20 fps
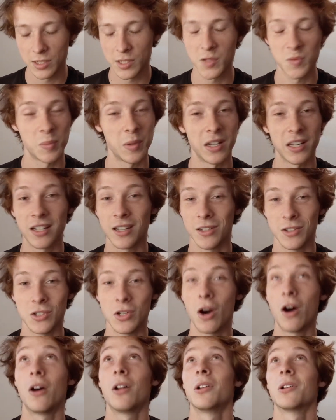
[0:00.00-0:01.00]
spending a
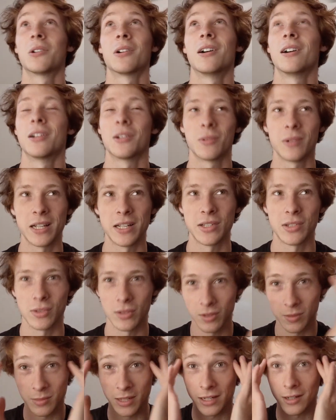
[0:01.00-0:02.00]
dollar on a
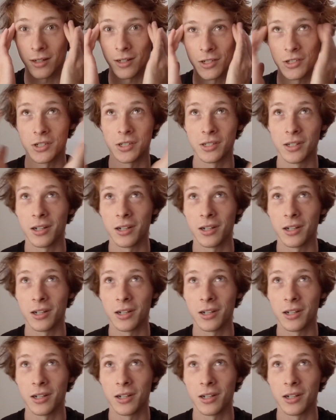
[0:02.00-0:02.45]
razor oh my gosh